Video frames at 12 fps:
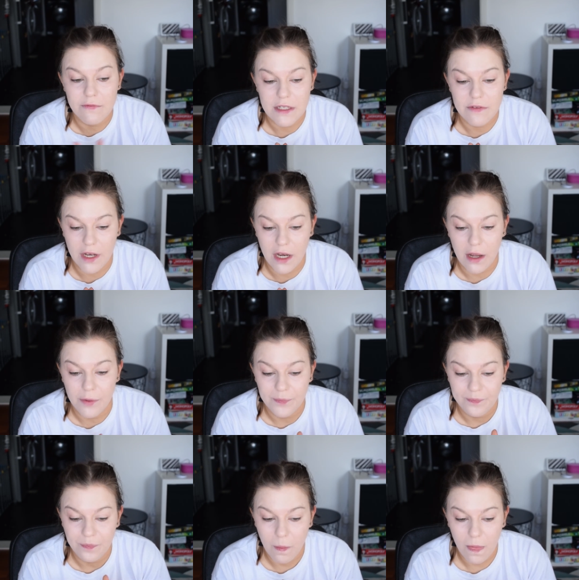this video,
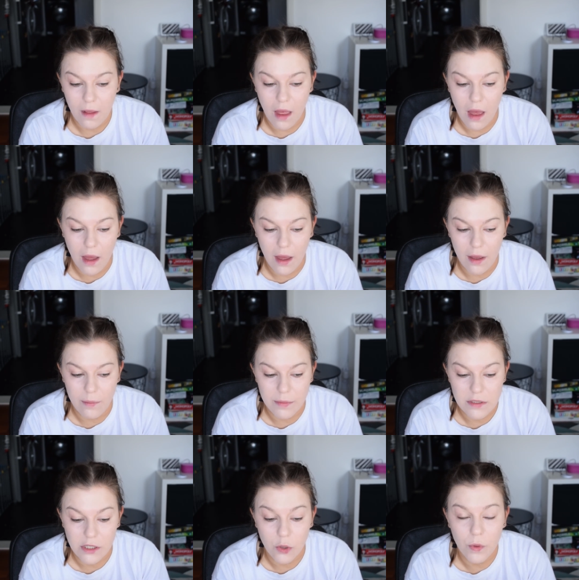
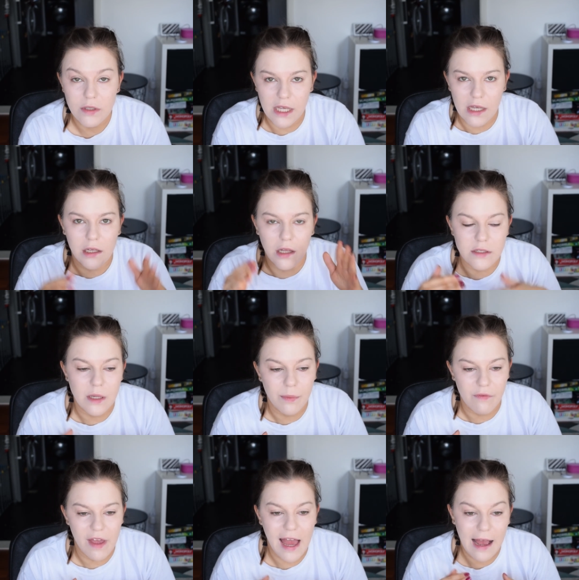so you will see a close-up
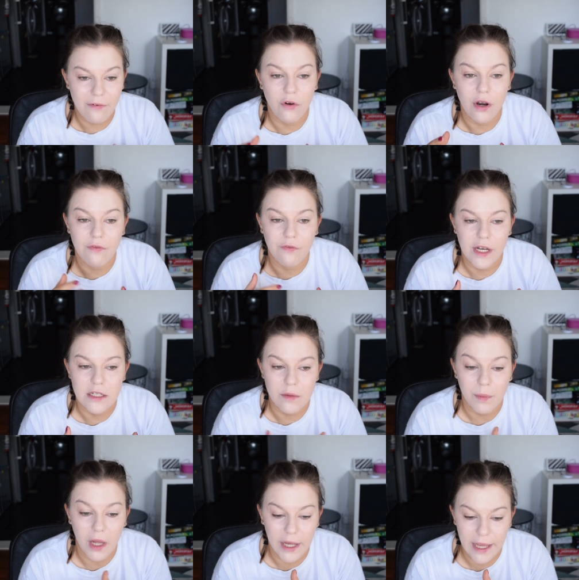of it after I'd finished
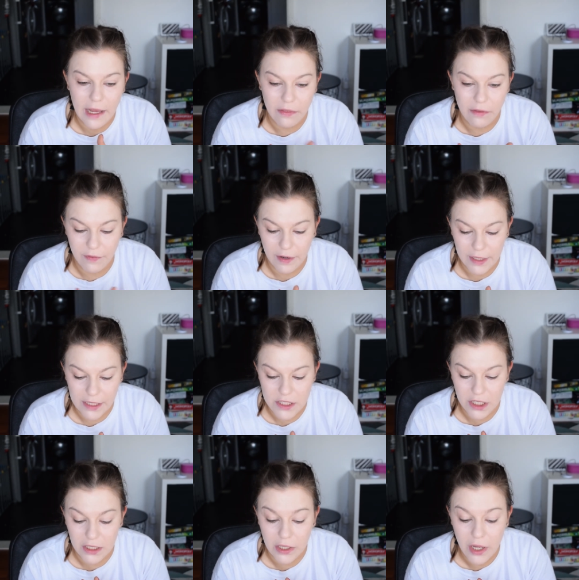applying the
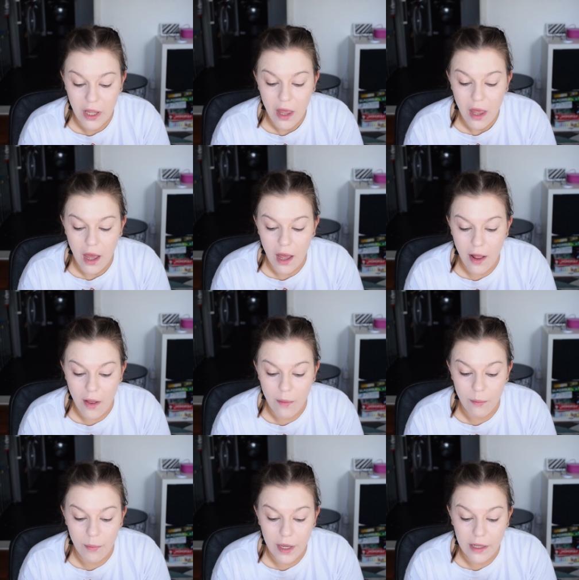foundation.
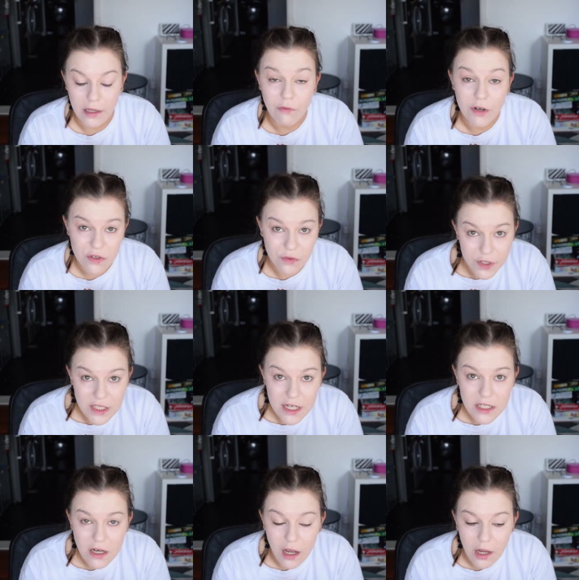In the original
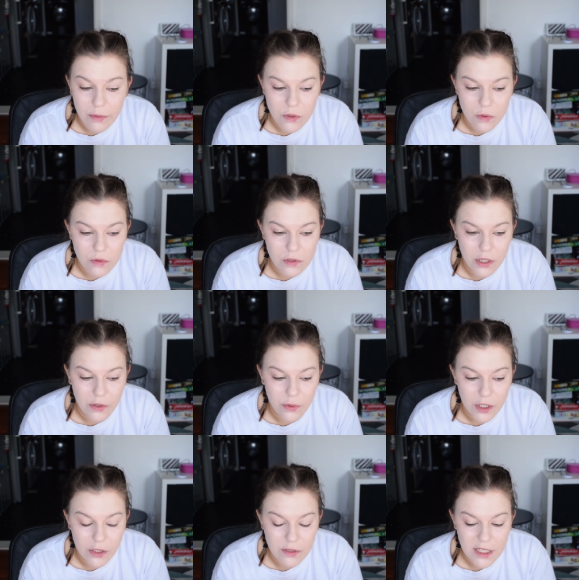footage I was also
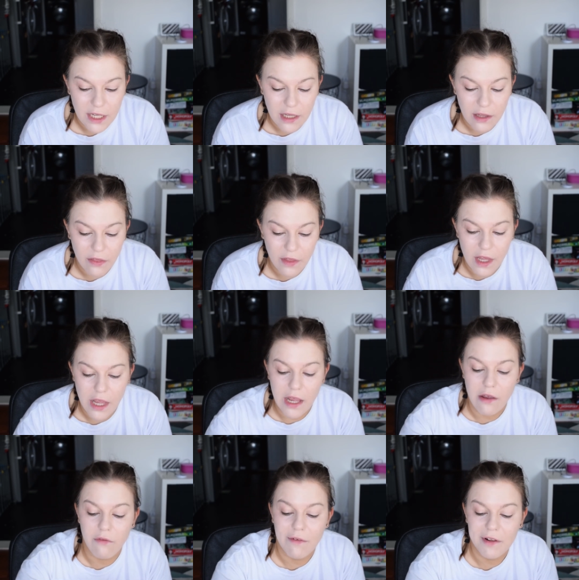using
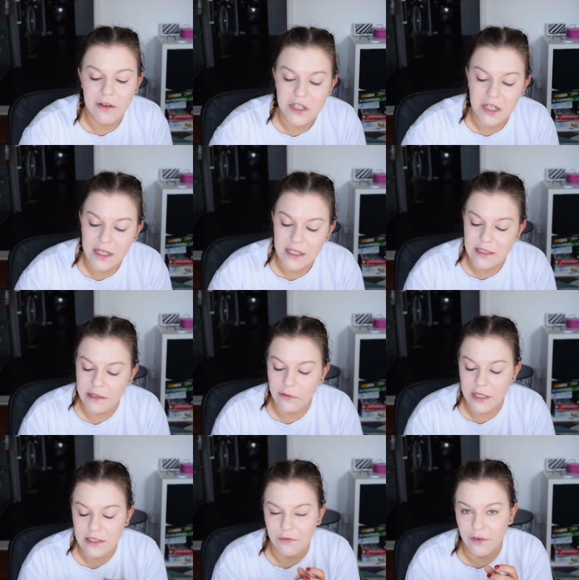the Revolution Conceal
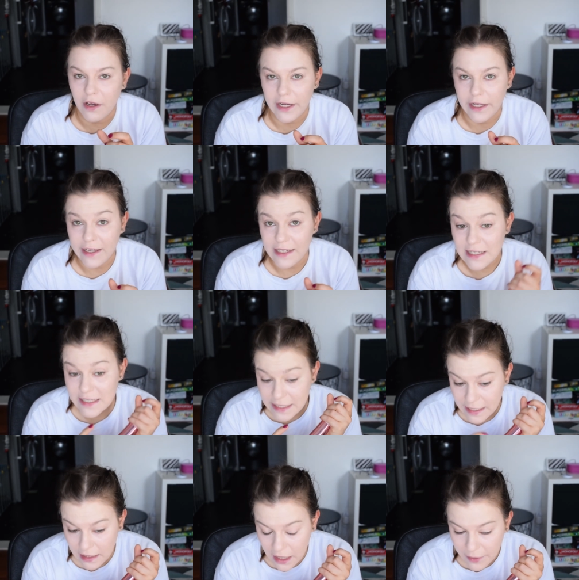and Define
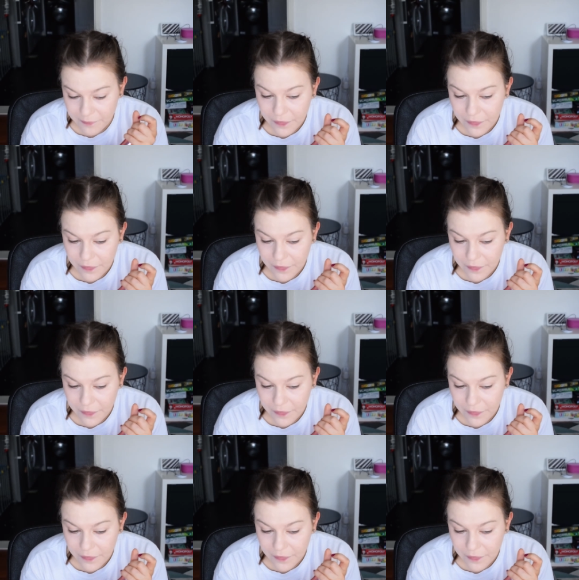Concealer.